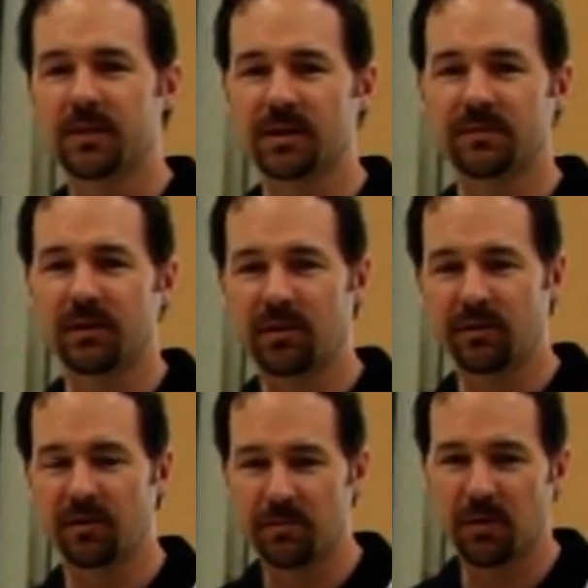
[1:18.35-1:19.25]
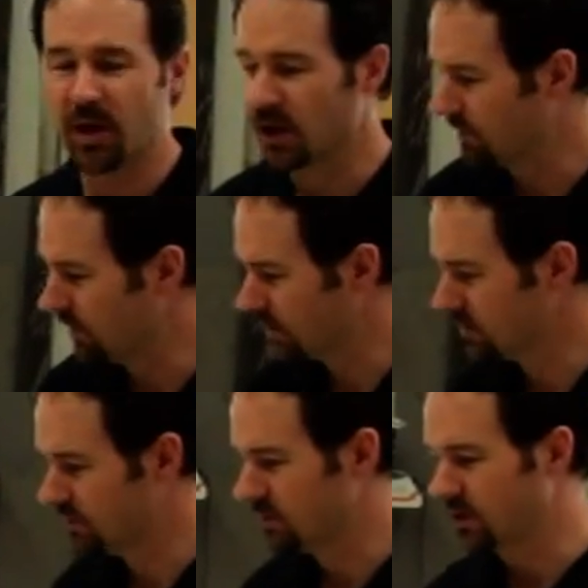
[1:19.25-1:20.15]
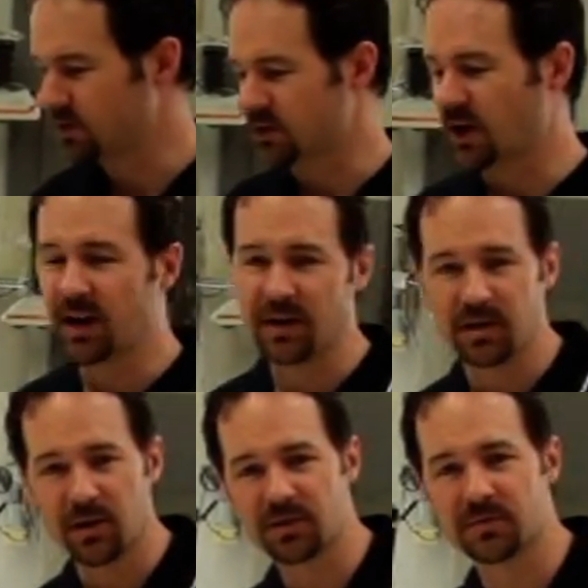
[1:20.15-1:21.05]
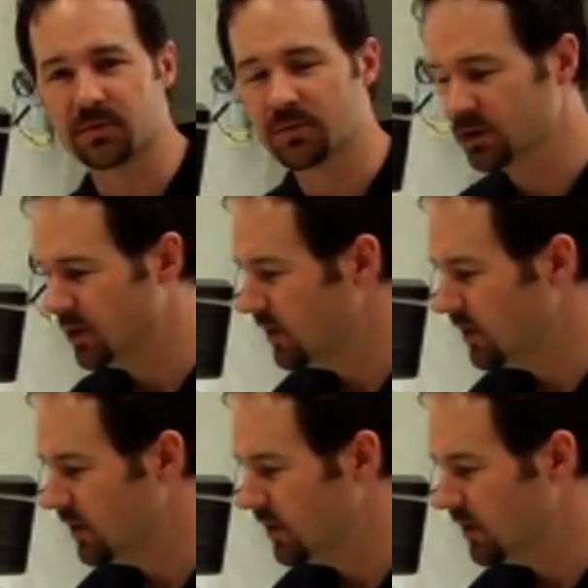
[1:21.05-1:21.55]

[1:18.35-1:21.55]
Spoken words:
it's very, very minor that it's hardly noticeable.